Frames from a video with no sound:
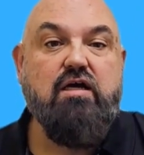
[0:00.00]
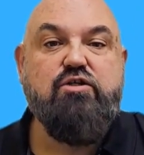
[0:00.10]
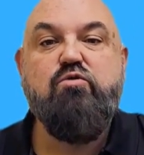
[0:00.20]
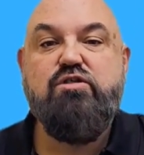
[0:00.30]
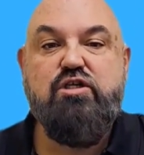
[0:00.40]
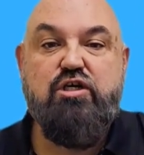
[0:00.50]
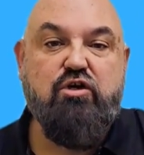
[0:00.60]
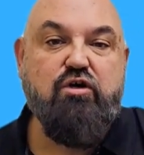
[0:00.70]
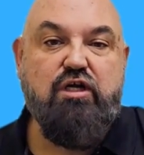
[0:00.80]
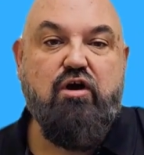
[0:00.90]
to a
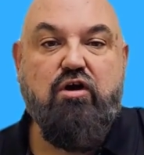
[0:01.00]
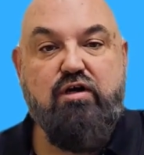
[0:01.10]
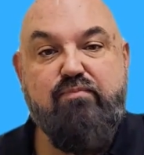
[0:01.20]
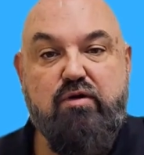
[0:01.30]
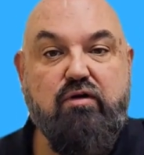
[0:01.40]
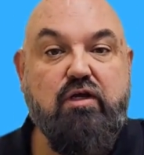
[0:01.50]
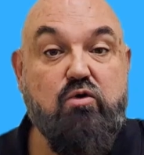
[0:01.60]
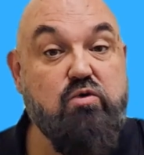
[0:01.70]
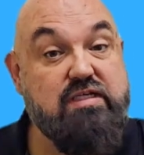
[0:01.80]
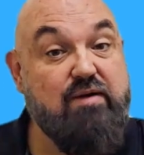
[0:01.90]
security guard in a building who
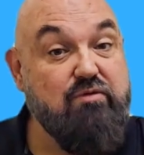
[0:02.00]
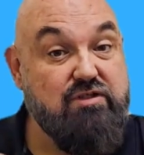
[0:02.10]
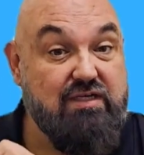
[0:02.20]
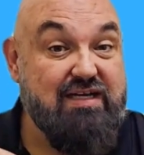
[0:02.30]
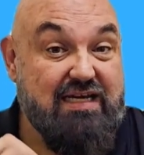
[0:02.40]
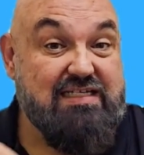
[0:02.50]
was able to